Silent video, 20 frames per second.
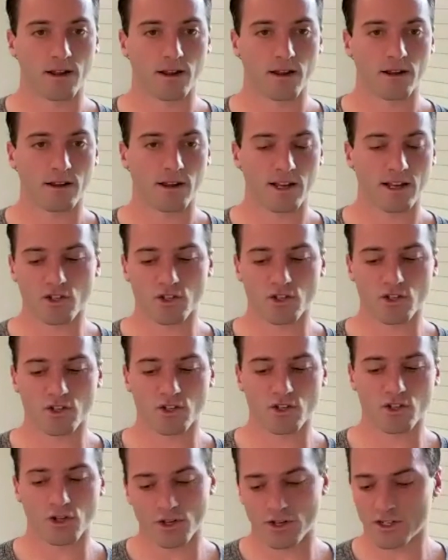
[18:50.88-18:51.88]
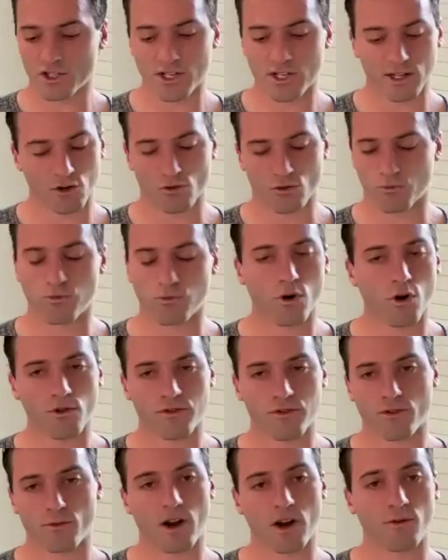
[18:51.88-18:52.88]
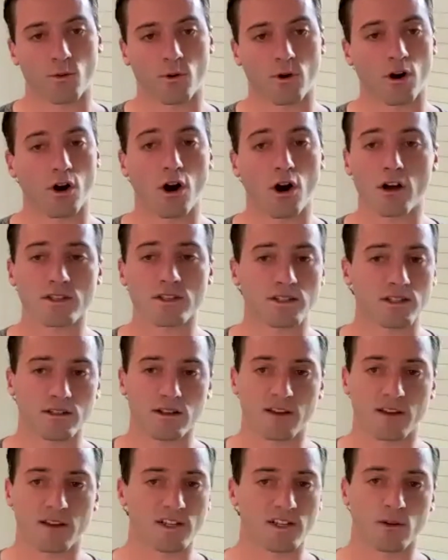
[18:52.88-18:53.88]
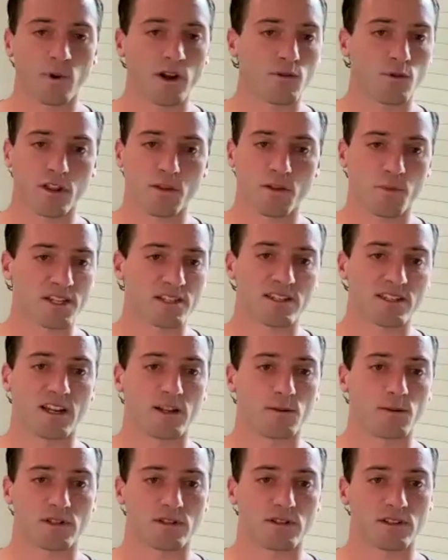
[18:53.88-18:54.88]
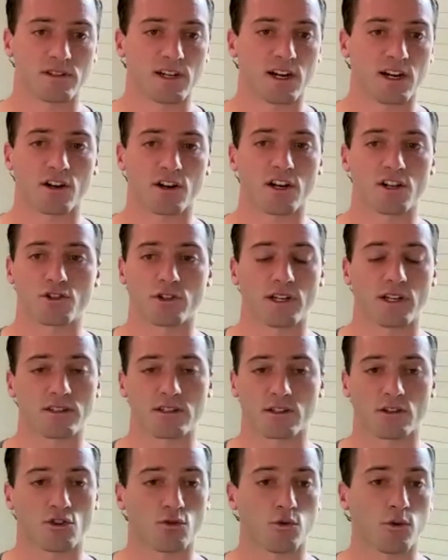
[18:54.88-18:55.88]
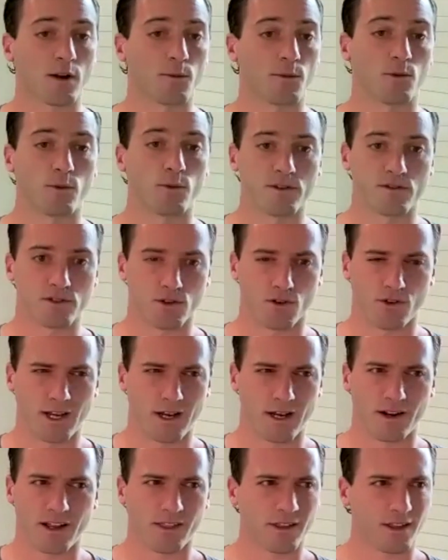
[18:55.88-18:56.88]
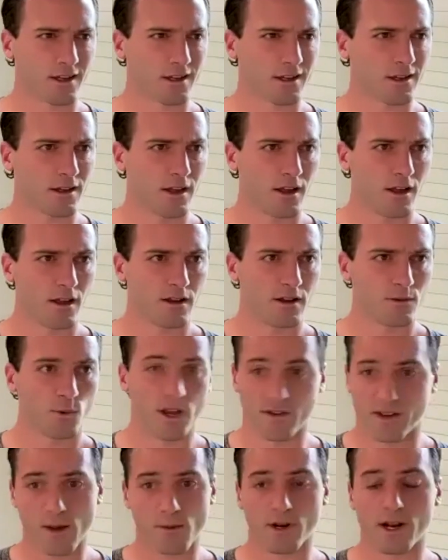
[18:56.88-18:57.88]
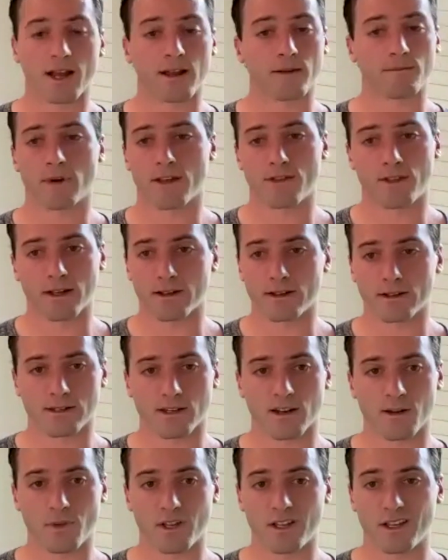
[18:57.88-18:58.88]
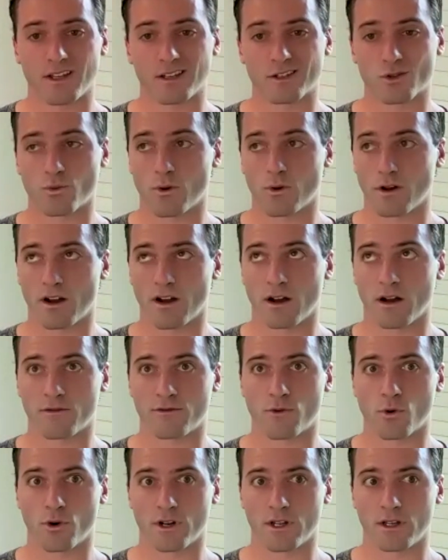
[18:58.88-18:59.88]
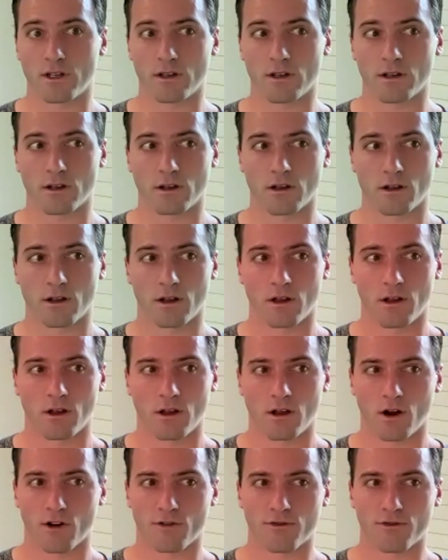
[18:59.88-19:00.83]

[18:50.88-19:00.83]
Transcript: And so you're just getting growth from everywhere. Austin FC, we have one of the best stadiums in the entire country. It's incredible. We sold out, I think, we have a game tonight. I think it's going to be each one, 44th or